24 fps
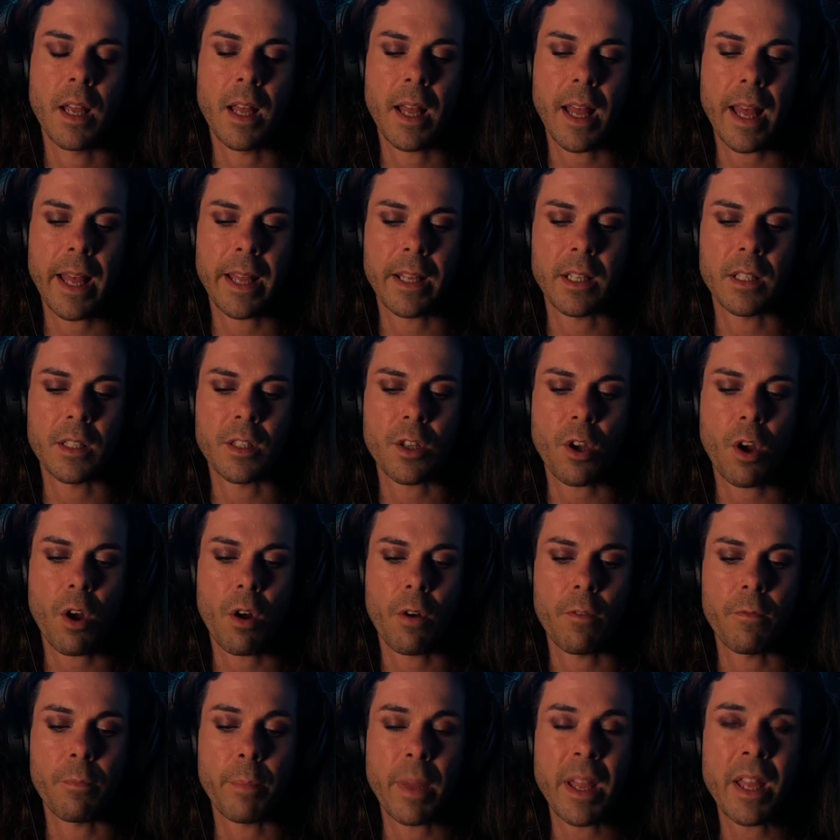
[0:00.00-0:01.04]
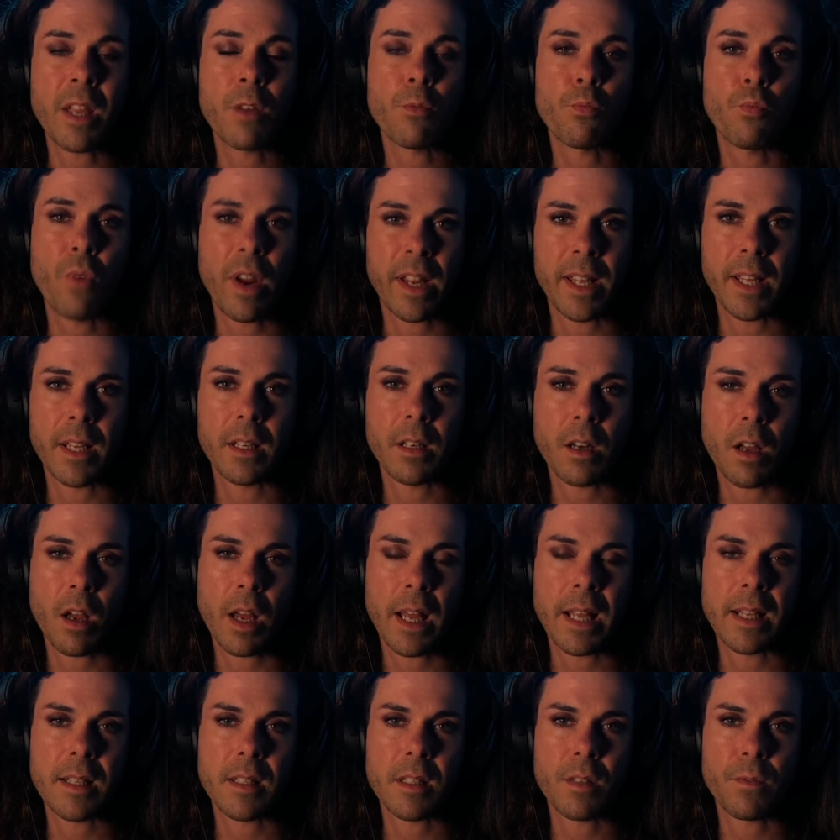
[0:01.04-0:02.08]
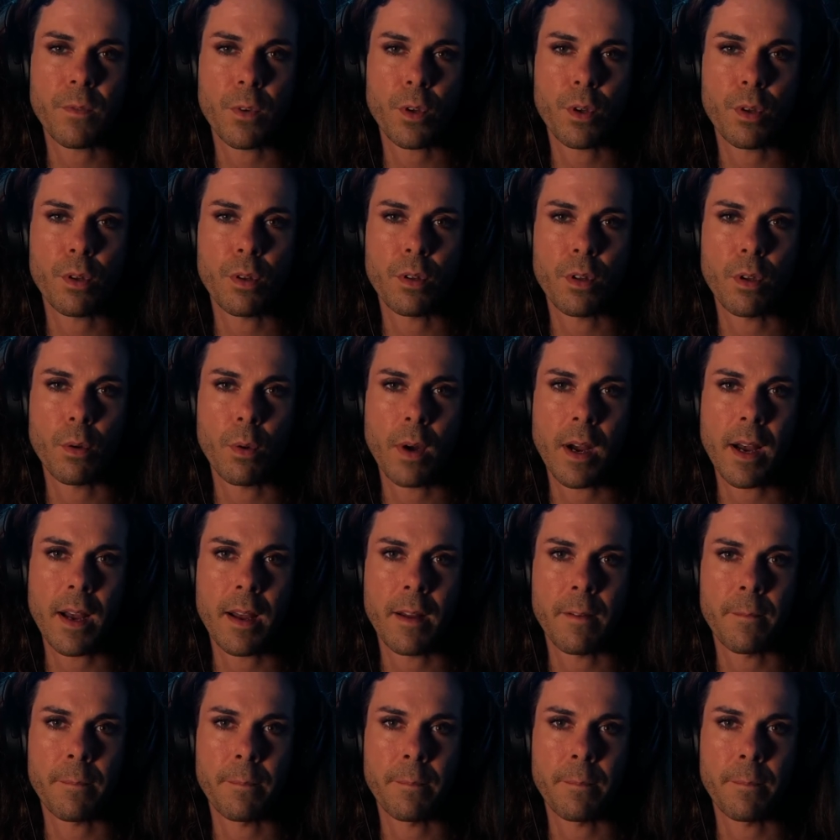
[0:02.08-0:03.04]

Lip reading: and of being recognized for who you are.